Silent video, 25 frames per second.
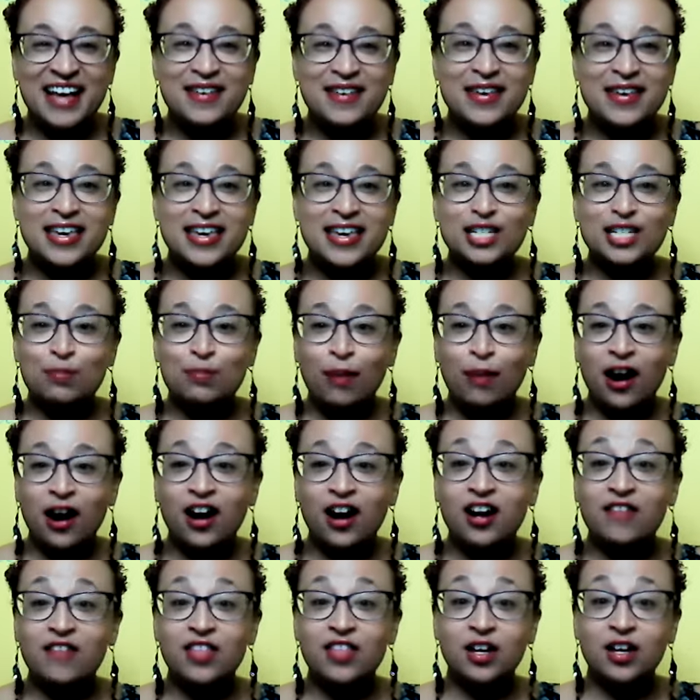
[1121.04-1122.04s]
because
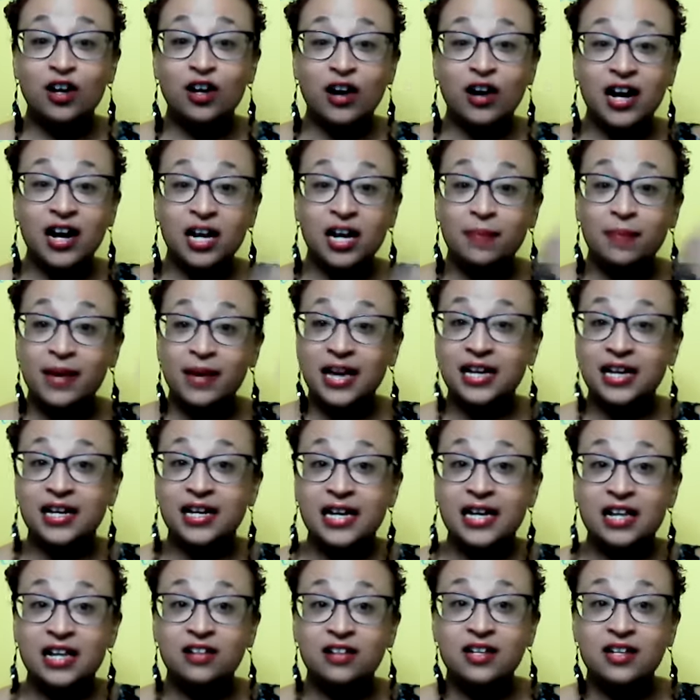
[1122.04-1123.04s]
part of the chronic pain
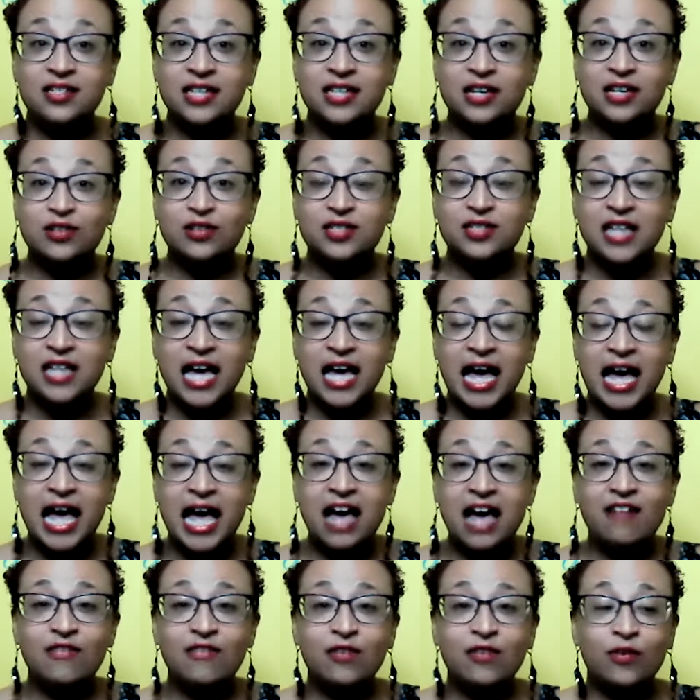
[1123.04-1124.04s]
and illness I used to
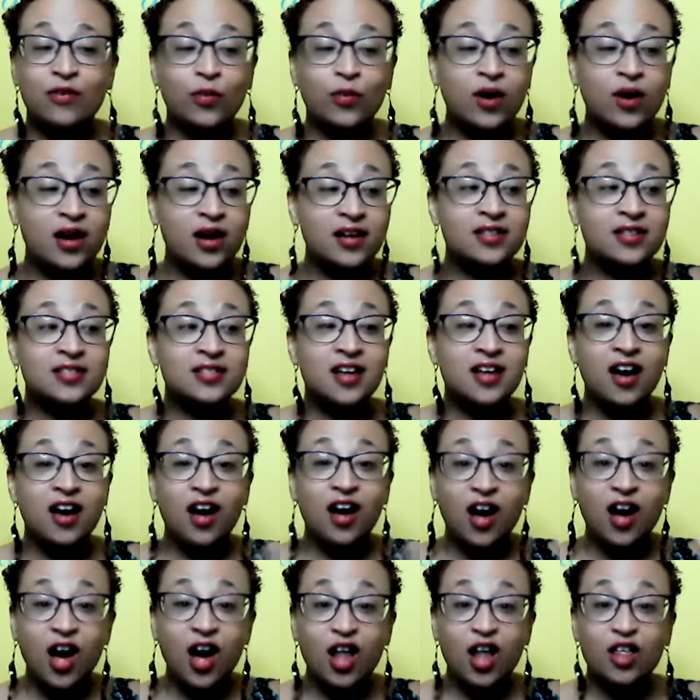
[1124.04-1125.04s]
have was
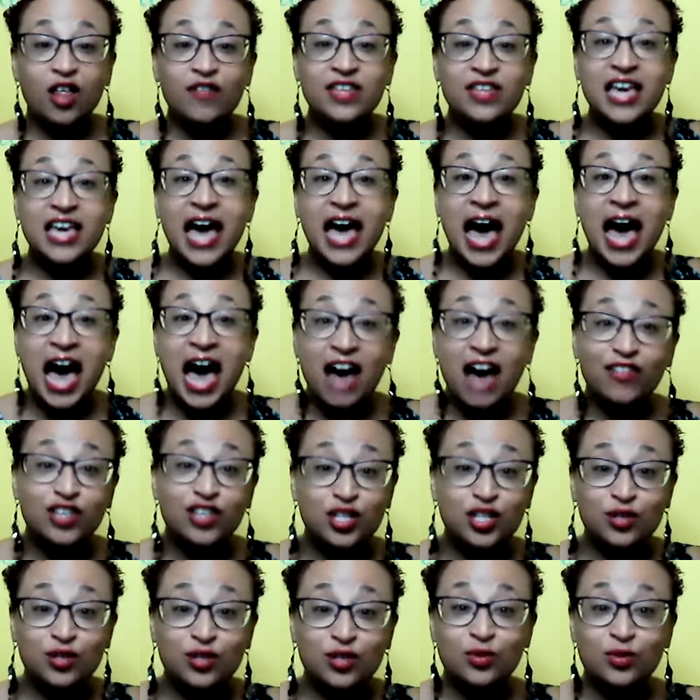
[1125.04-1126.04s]
all of the have
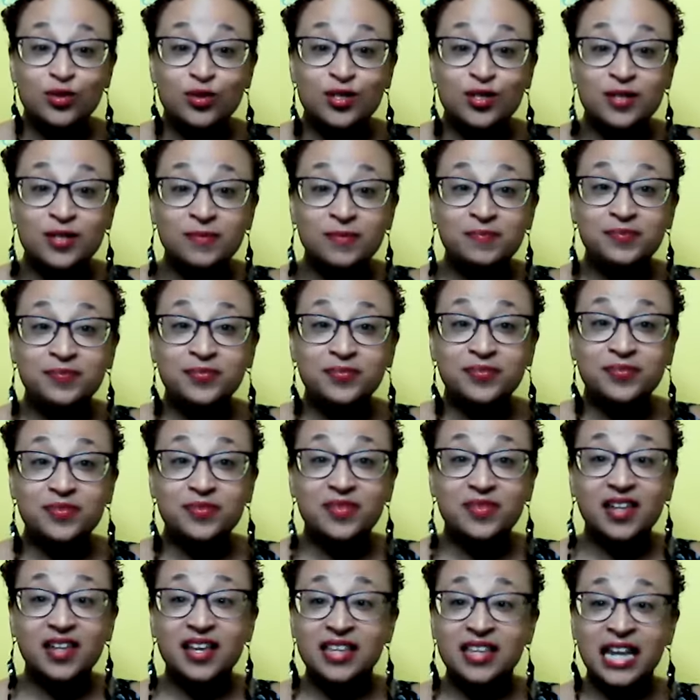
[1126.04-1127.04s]
tos
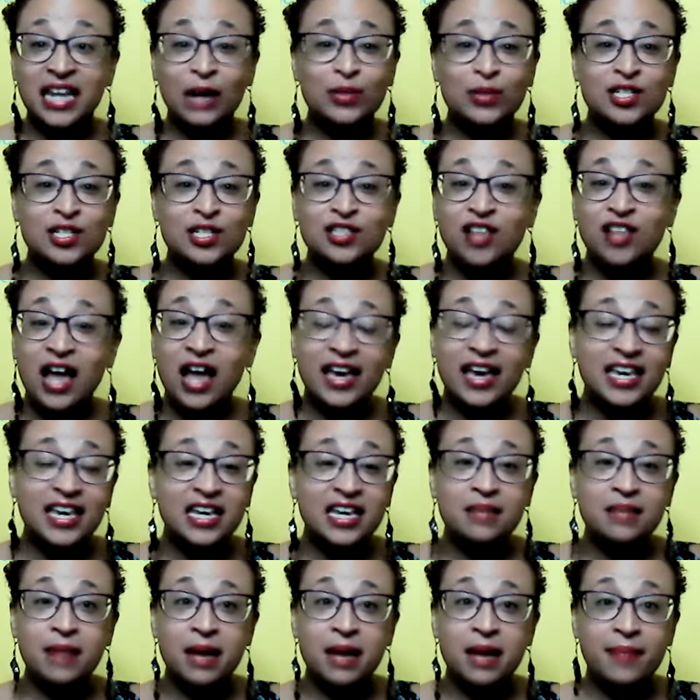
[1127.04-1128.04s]
that I was
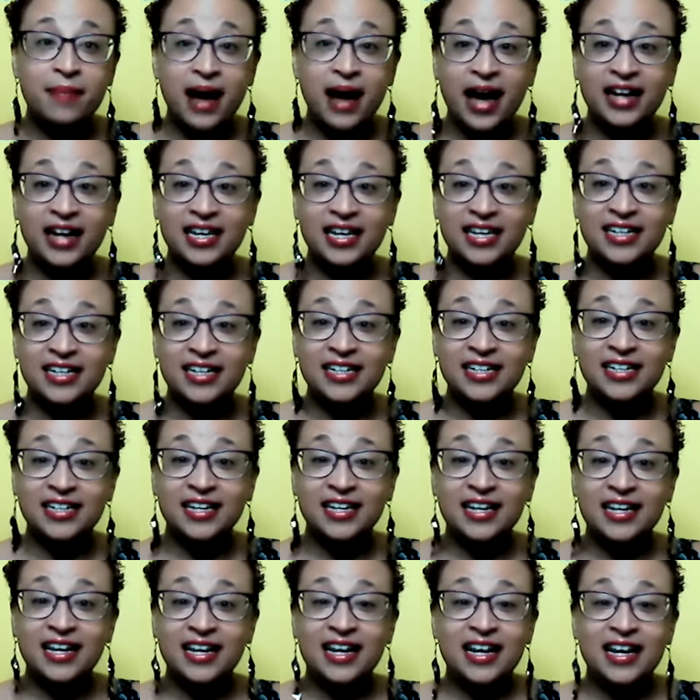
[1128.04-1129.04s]
locking in my body,
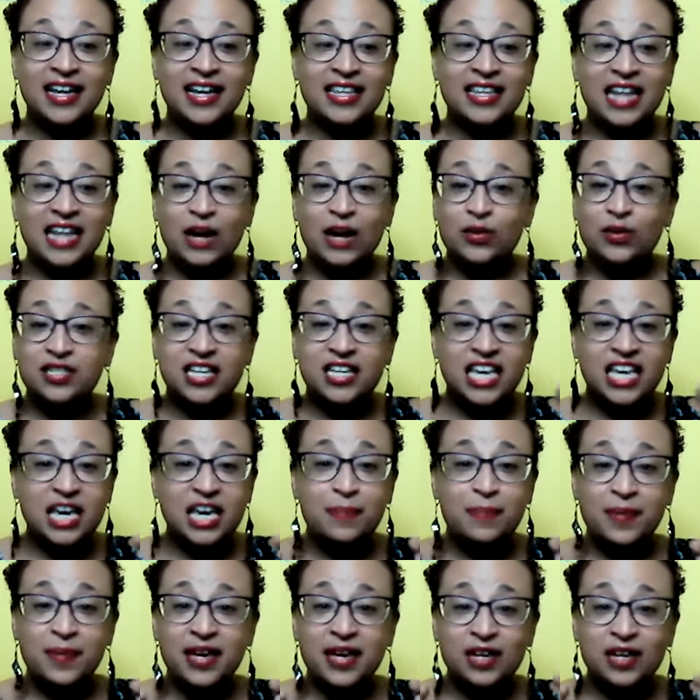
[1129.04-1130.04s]
that I was
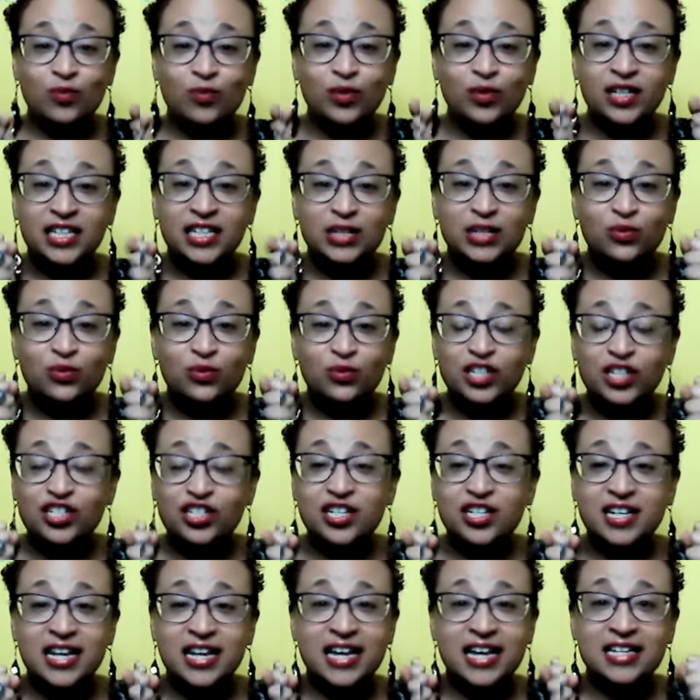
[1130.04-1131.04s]
keeping really
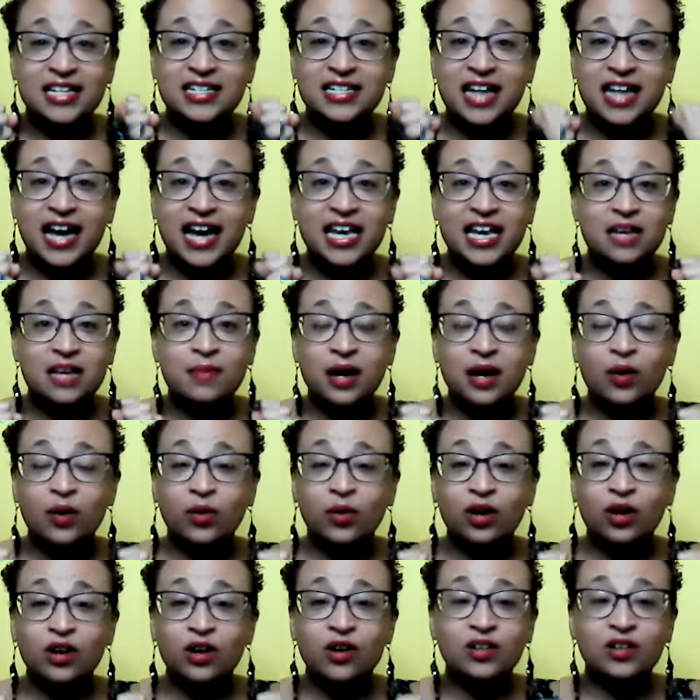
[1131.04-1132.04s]
rigid and tight in my
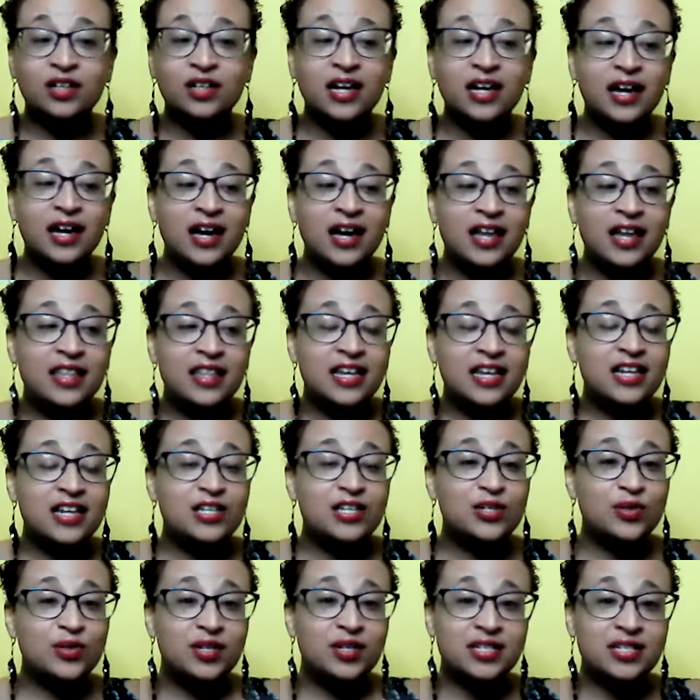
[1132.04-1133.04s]
world. That
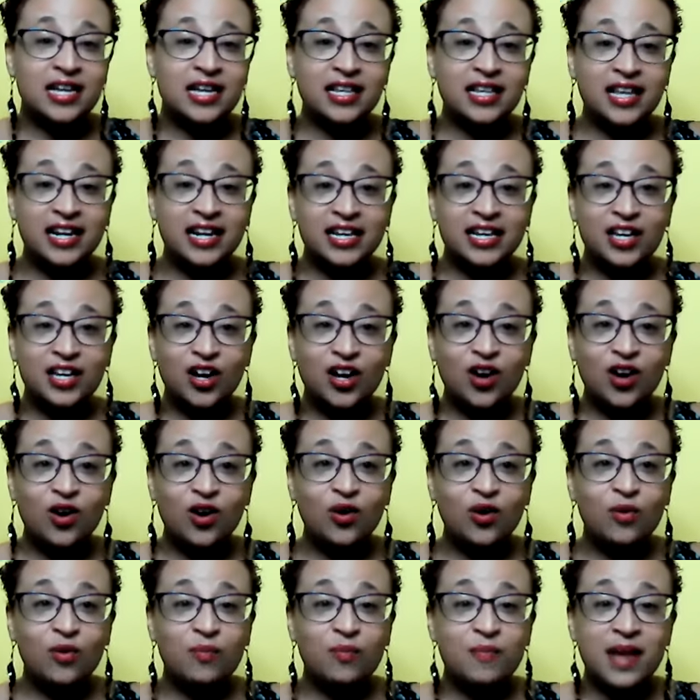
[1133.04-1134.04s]
as soon as I let it
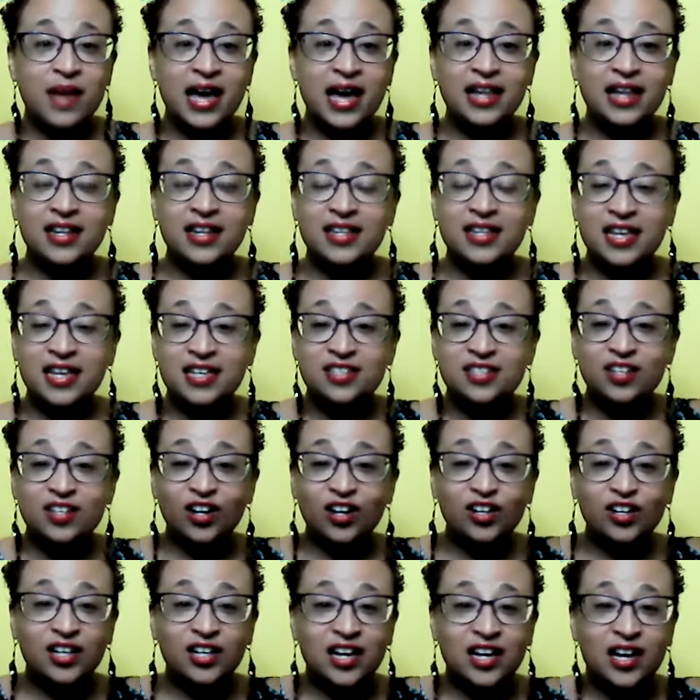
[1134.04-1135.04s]
go, man, they
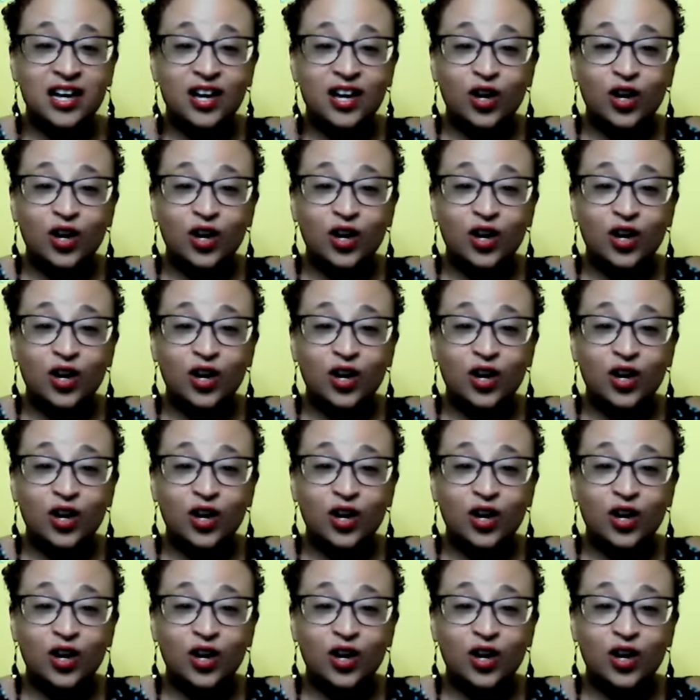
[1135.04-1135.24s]
start